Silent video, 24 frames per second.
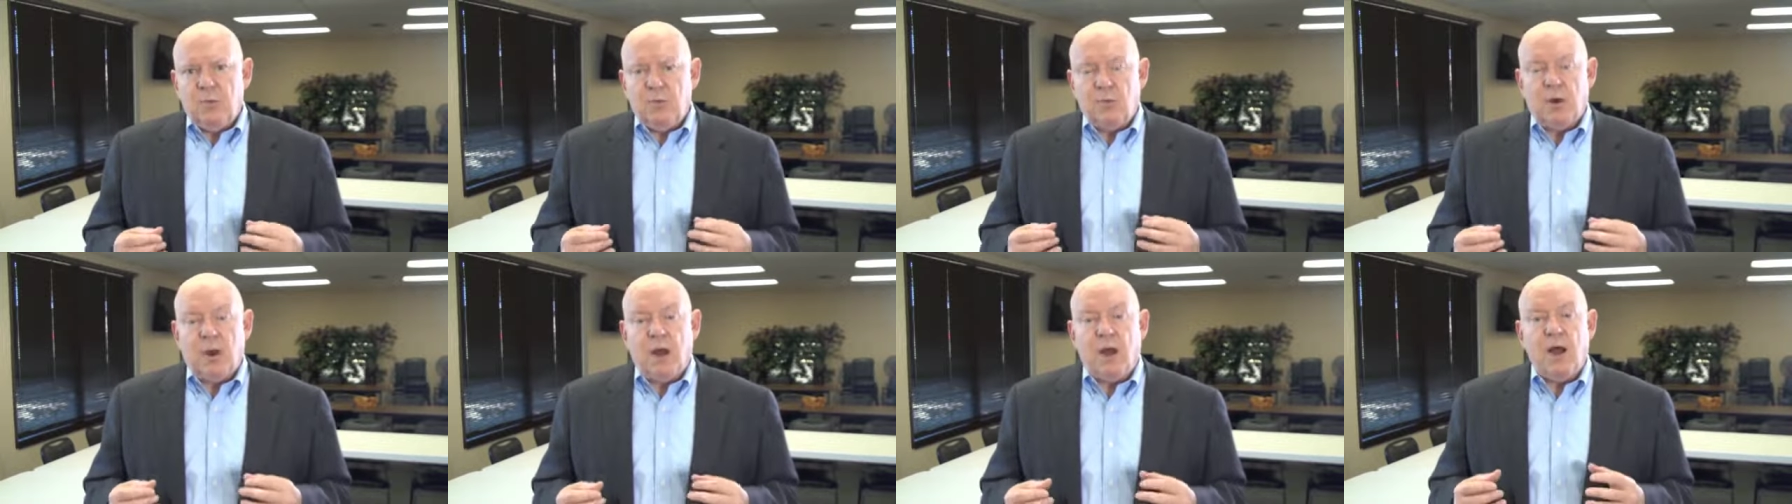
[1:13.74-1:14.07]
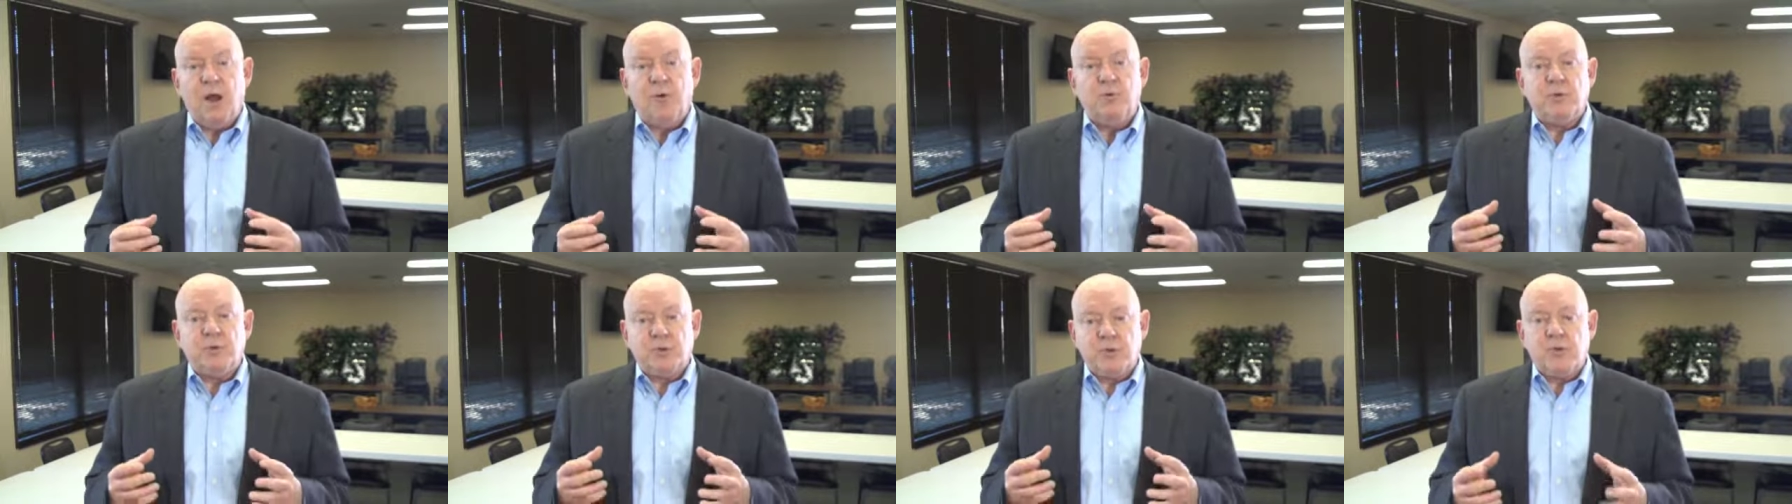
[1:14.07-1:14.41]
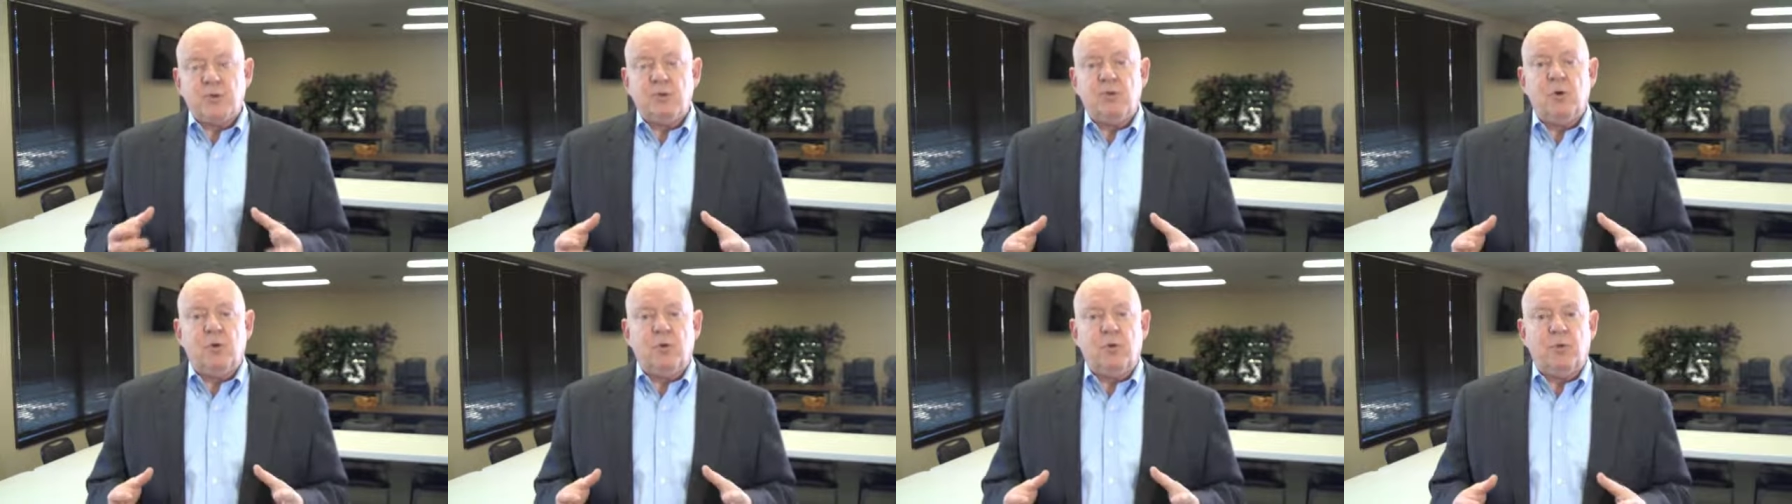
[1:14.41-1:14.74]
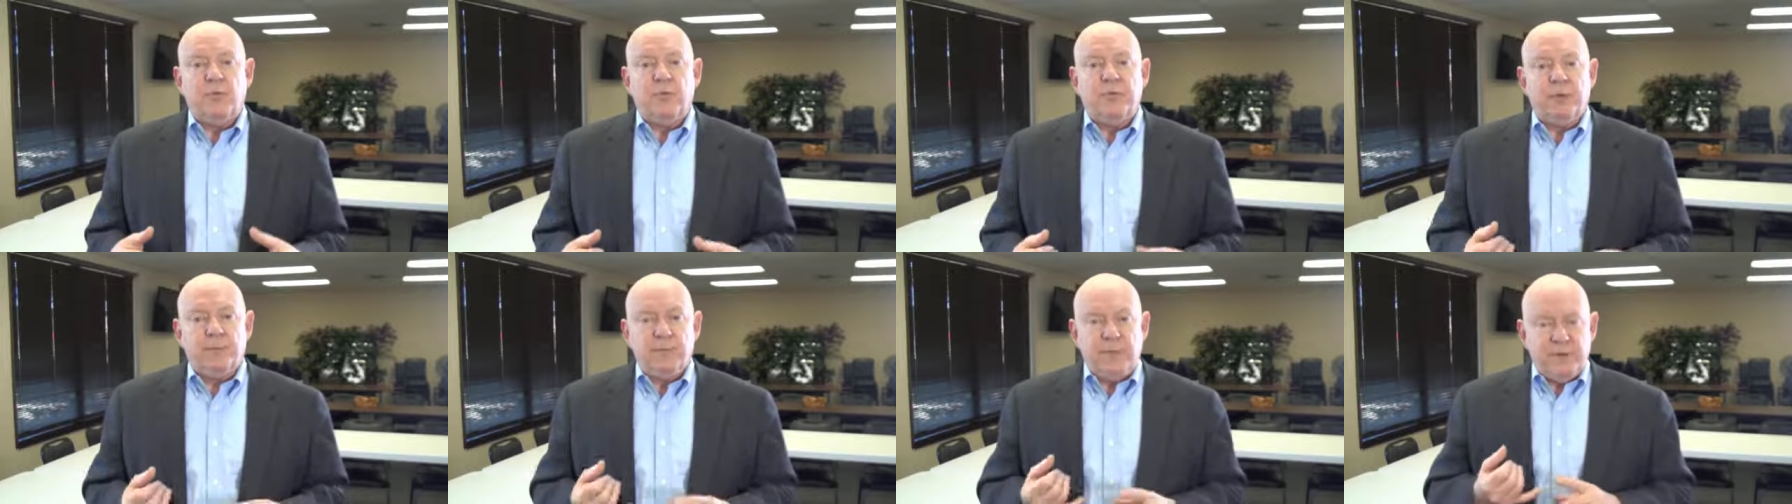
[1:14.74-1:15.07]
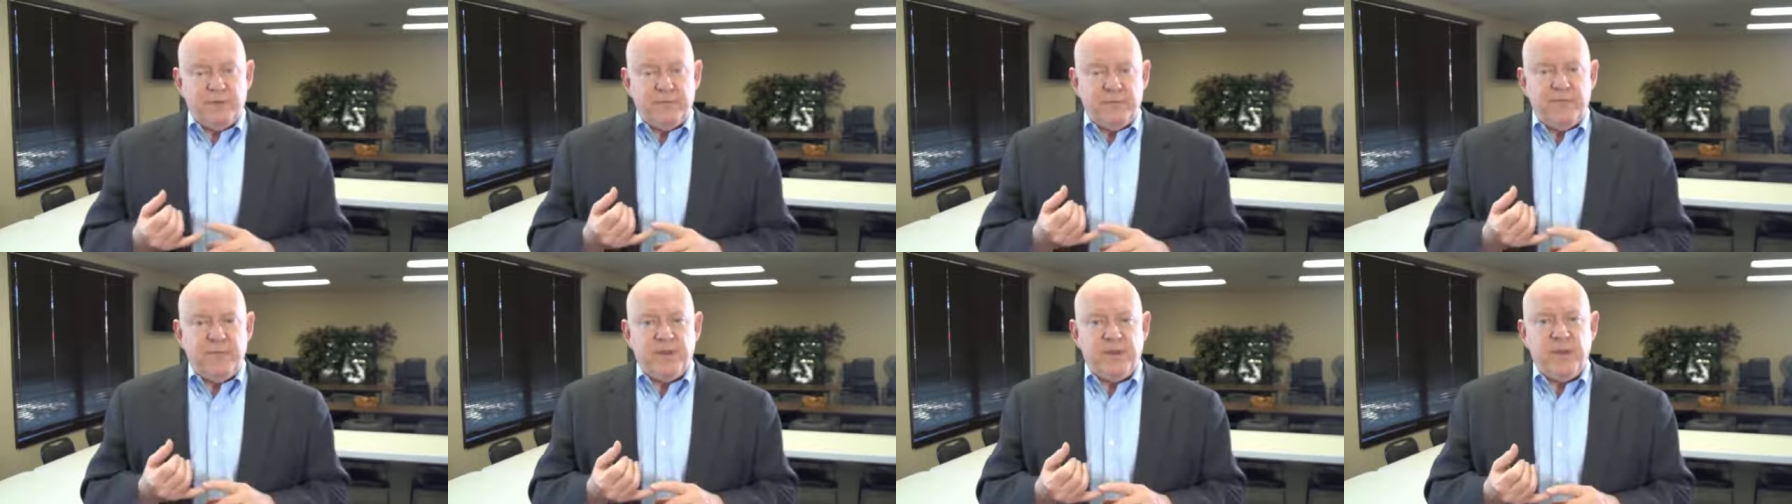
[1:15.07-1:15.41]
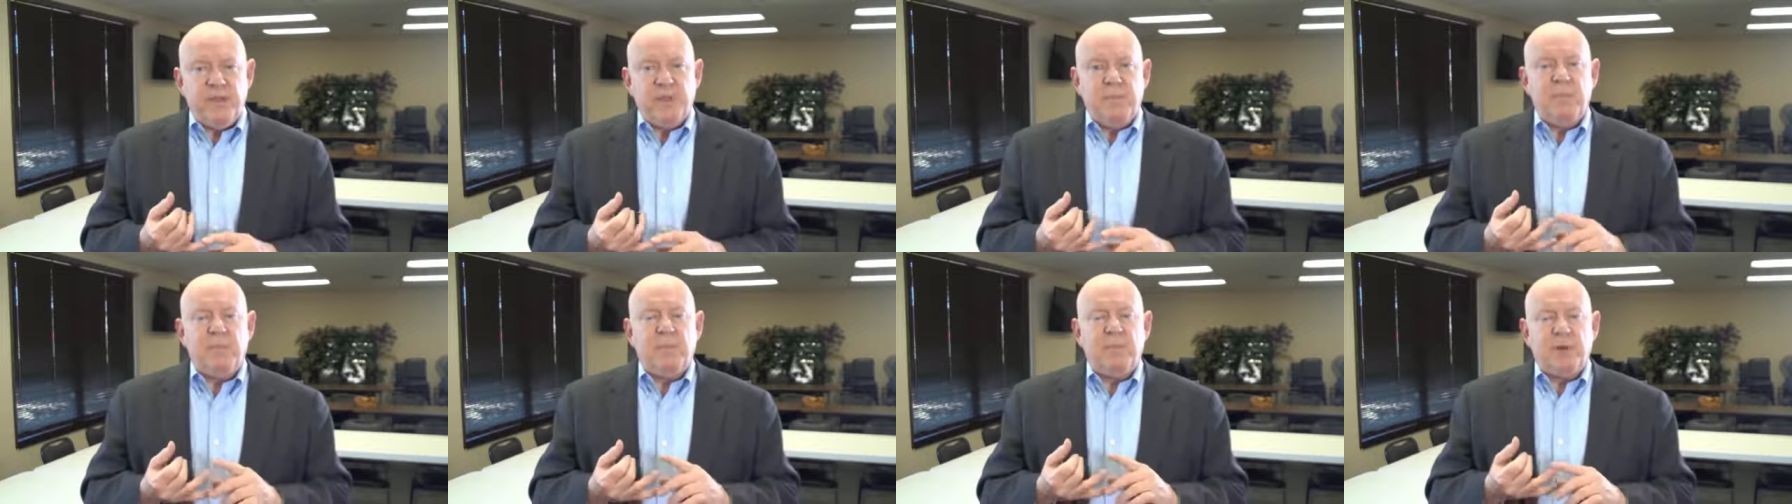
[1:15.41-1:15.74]
where I was told that my
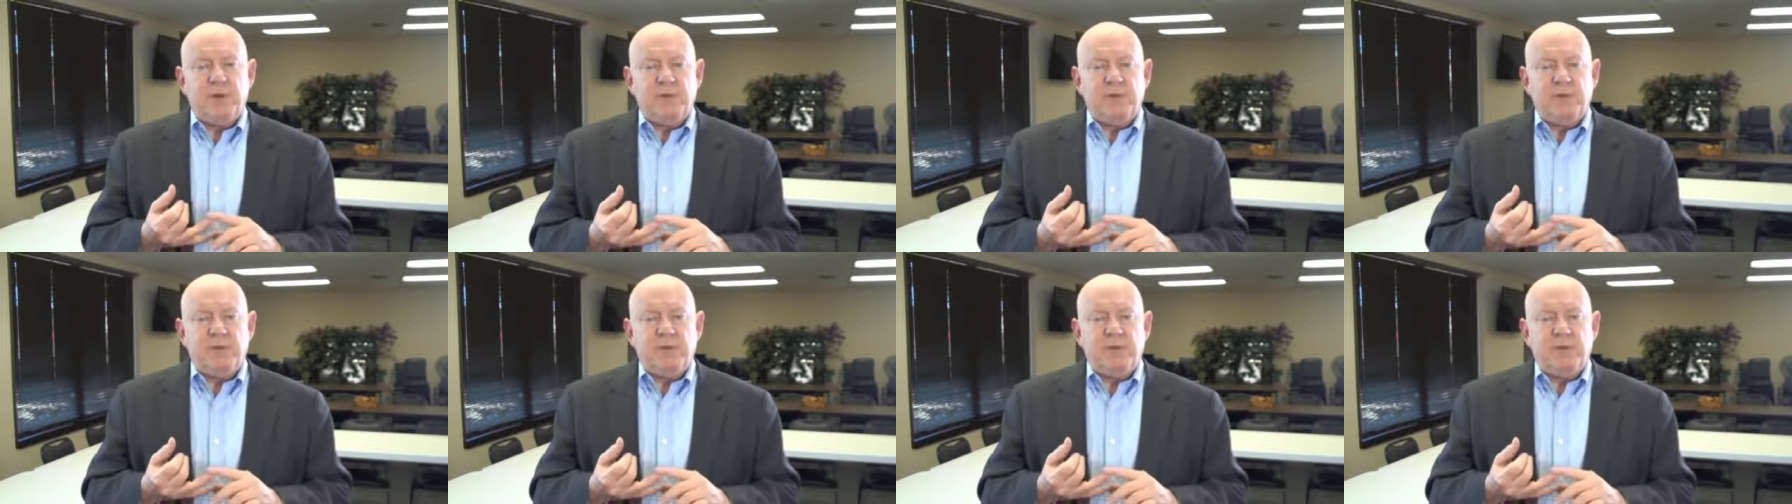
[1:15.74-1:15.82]
fame,